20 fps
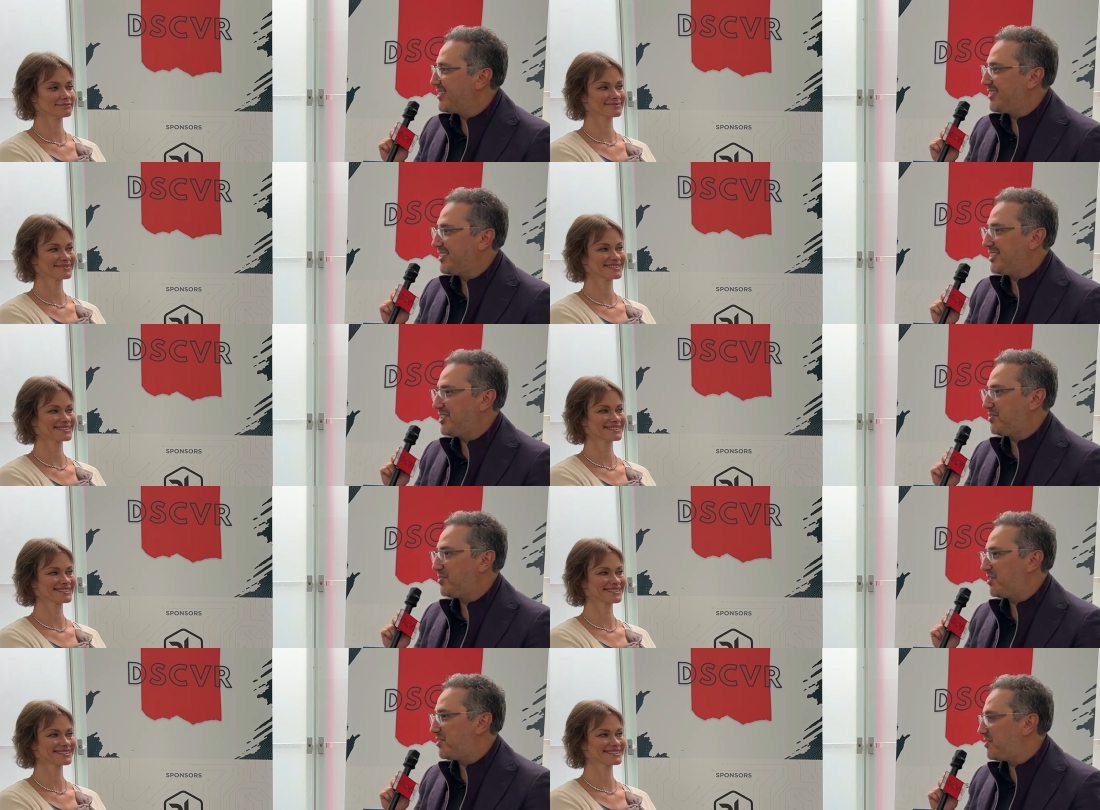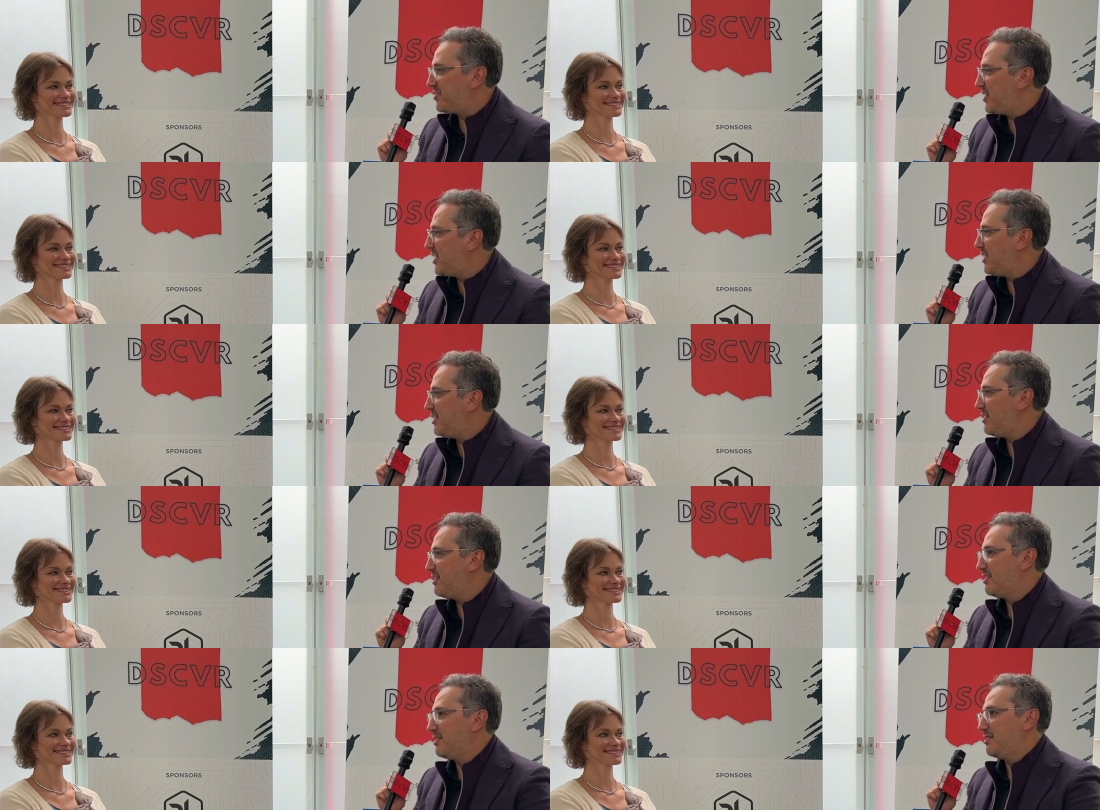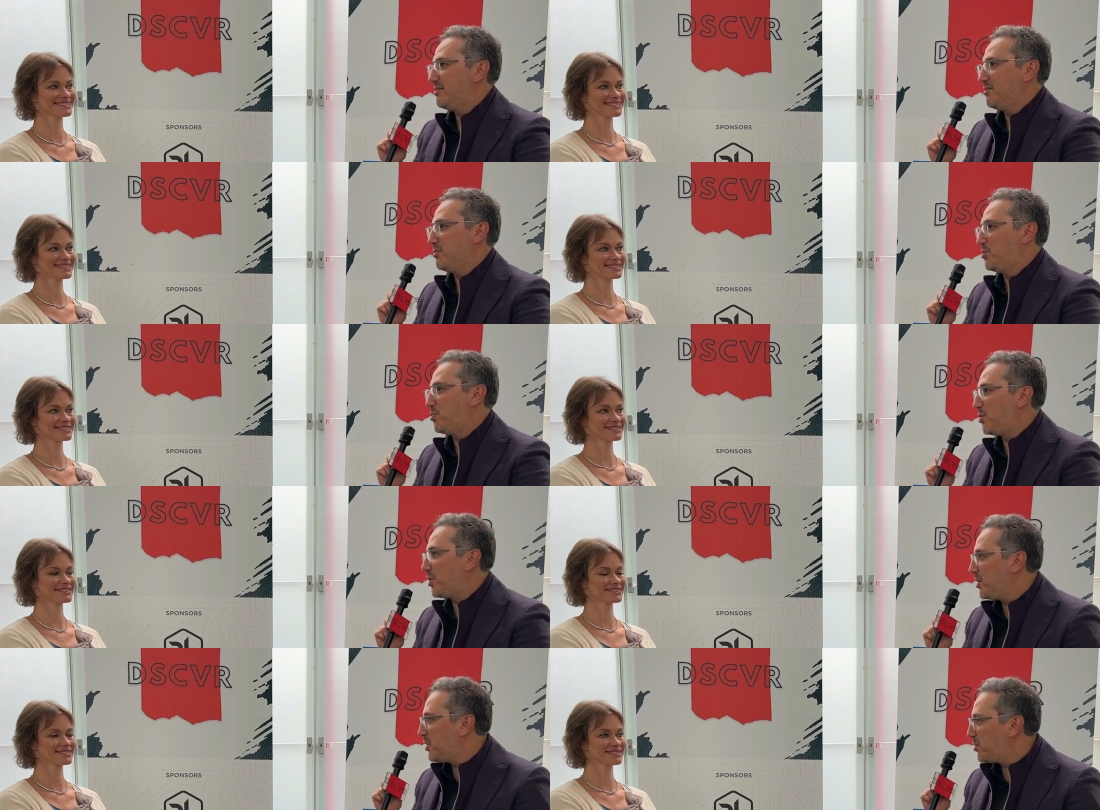Speaker 1: it's for free
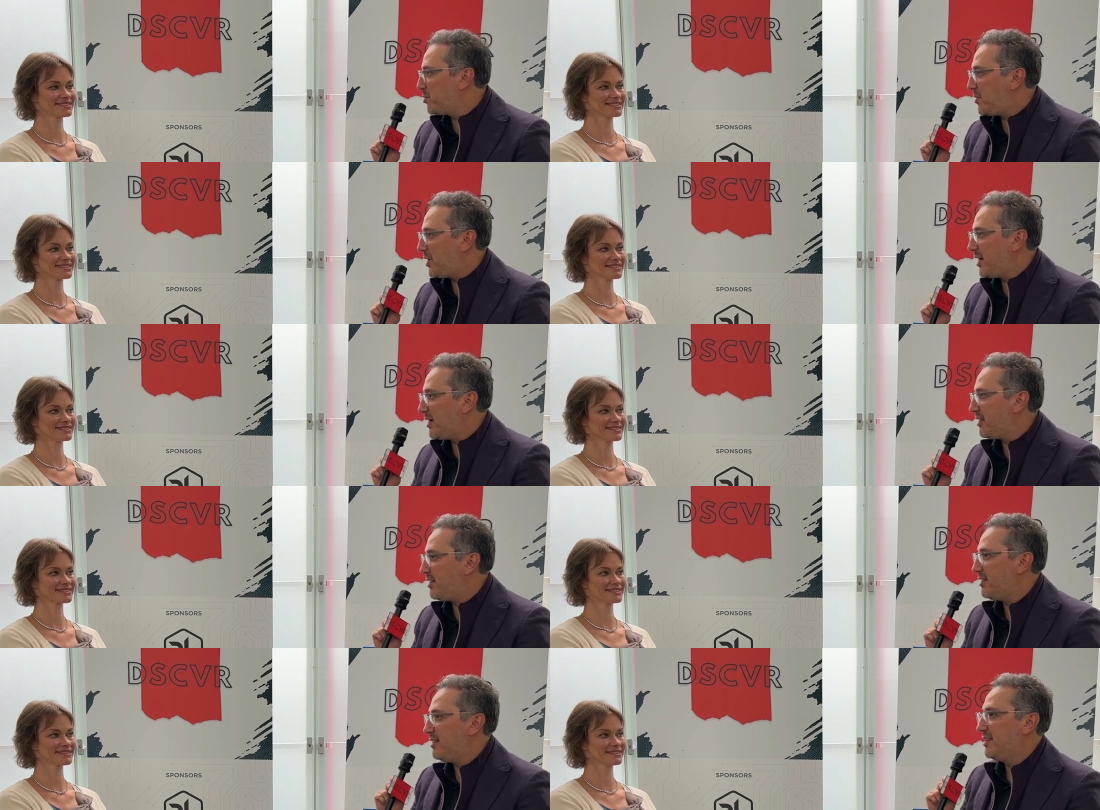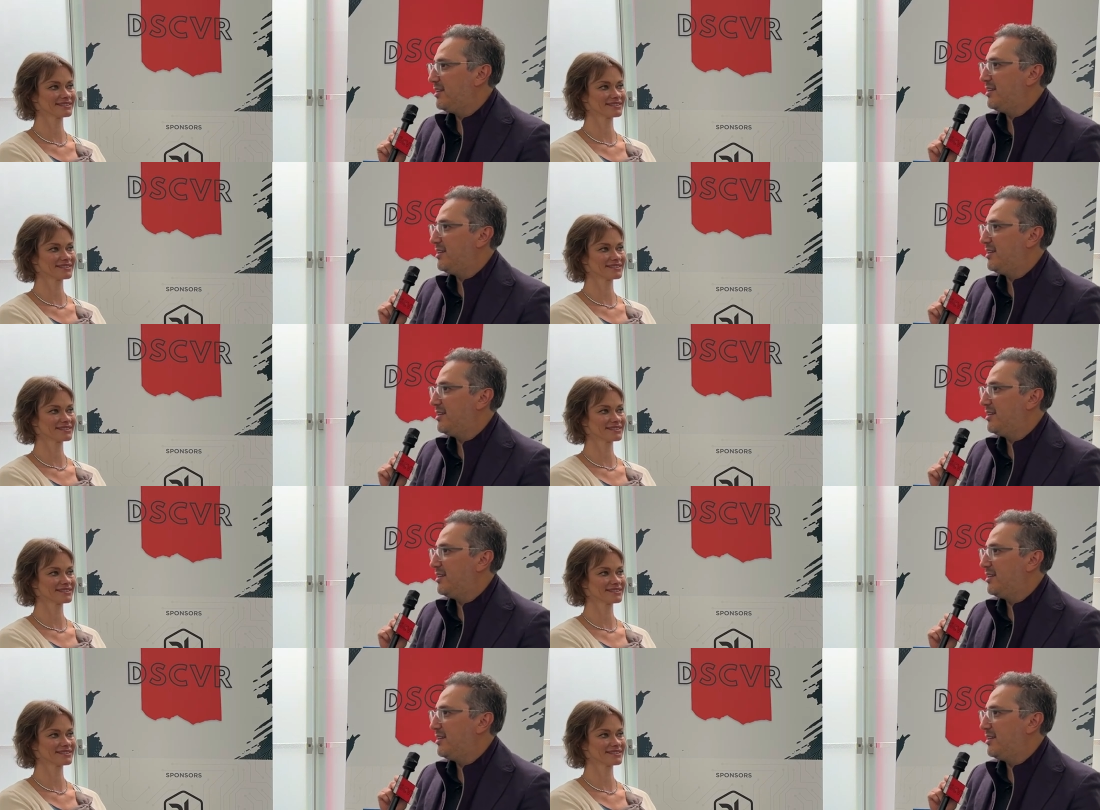worldwide.